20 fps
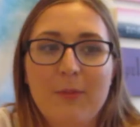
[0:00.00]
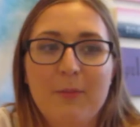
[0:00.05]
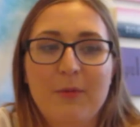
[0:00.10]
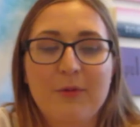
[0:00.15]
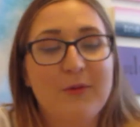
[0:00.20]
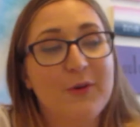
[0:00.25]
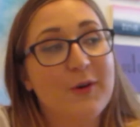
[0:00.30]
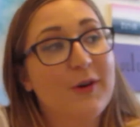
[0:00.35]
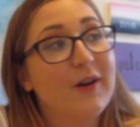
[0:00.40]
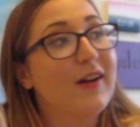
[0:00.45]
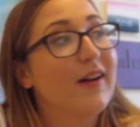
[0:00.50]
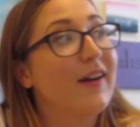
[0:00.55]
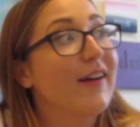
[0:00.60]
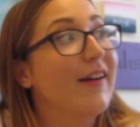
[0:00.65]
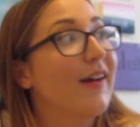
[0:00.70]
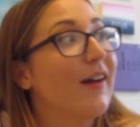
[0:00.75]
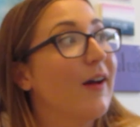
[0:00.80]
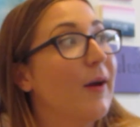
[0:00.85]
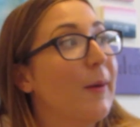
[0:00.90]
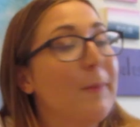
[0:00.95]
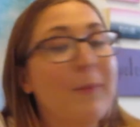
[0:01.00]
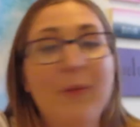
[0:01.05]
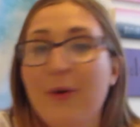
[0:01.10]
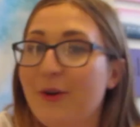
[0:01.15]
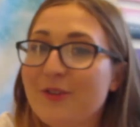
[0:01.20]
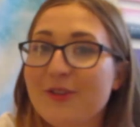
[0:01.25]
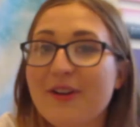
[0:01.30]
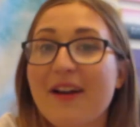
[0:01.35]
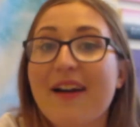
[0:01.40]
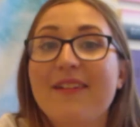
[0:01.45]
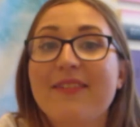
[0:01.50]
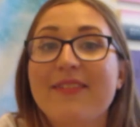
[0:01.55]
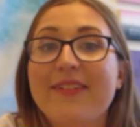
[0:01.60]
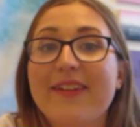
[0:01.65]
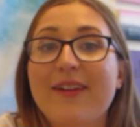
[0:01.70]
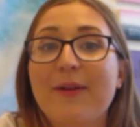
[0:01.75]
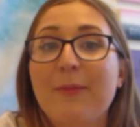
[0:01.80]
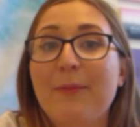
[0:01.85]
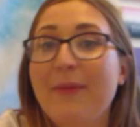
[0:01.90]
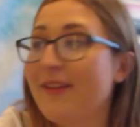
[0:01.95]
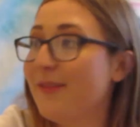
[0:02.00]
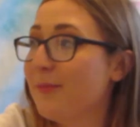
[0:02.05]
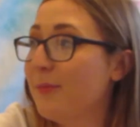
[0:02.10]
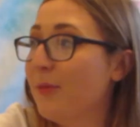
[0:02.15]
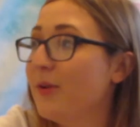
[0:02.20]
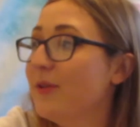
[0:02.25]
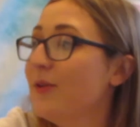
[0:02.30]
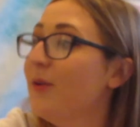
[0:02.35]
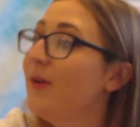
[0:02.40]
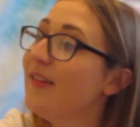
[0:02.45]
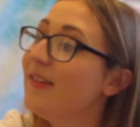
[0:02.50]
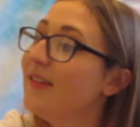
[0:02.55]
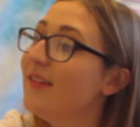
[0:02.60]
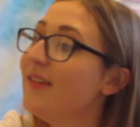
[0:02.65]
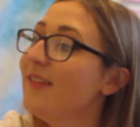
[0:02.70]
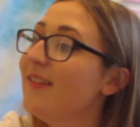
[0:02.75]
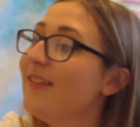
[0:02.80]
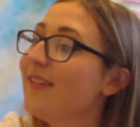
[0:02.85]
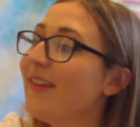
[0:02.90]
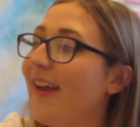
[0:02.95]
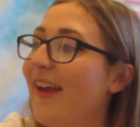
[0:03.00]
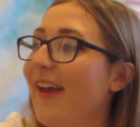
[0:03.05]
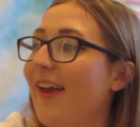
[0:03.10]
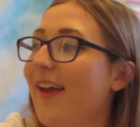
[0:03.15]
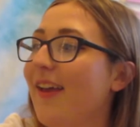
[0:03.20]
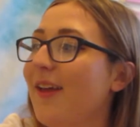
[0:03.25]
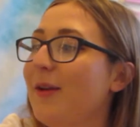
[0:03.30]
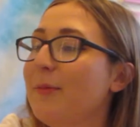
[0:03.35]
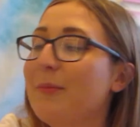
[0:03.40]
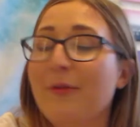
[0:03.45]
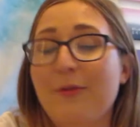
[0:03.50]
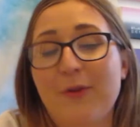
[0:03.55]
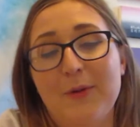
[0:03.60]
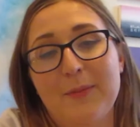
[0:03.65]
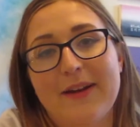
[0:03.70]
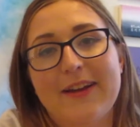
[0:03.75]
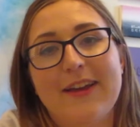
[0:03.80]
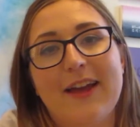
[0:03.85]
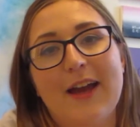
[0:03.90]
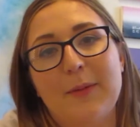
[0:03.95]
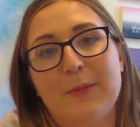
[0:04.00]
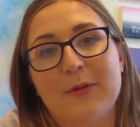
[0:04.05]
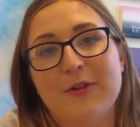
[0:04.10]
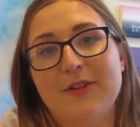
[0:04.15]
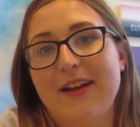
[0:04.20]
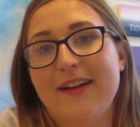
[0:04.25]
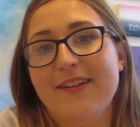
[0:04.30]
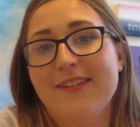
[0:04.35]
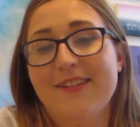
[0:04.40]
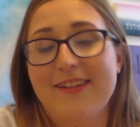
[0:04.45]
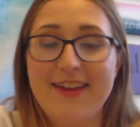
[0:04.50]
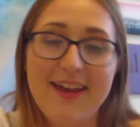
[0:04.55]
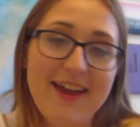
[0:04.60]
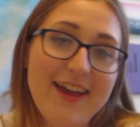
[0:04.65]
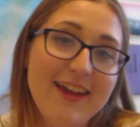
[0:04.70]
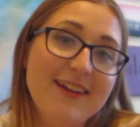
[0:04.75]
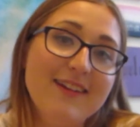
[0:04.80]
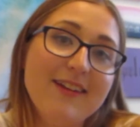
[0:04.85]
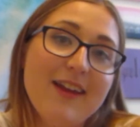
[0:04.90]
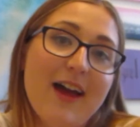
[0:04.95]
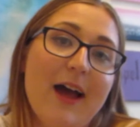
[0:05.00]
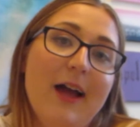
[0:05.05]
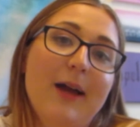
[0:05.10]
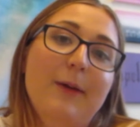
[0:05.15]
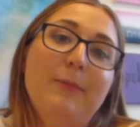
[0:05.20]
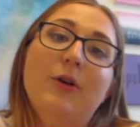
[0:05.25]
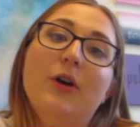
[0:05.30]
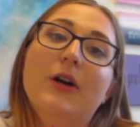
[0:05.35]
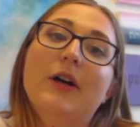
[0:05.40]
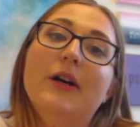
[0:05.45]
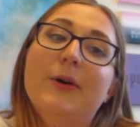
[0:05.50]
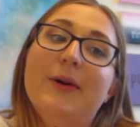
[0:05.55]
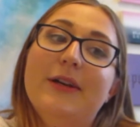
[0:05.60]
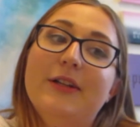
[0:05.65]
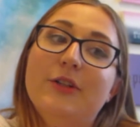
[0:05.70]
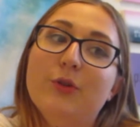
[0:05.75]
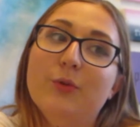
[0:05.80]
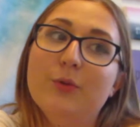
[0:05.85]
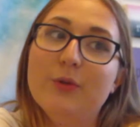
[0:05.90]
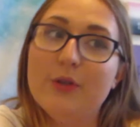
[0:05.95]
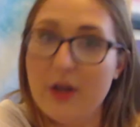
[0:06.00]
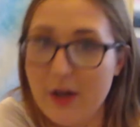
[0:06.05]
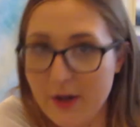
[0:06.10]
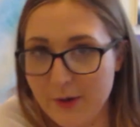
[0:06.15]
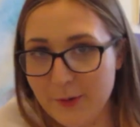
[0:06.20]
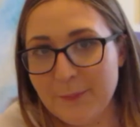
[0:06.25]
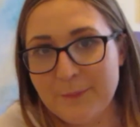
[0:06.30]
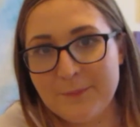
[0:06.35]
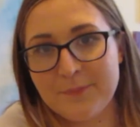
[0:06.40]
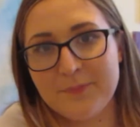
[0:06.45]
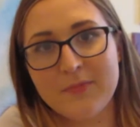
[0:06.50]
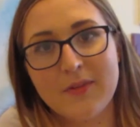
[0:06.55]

Before more traffic makes more noises, and before my camera dies again, I'm going to go.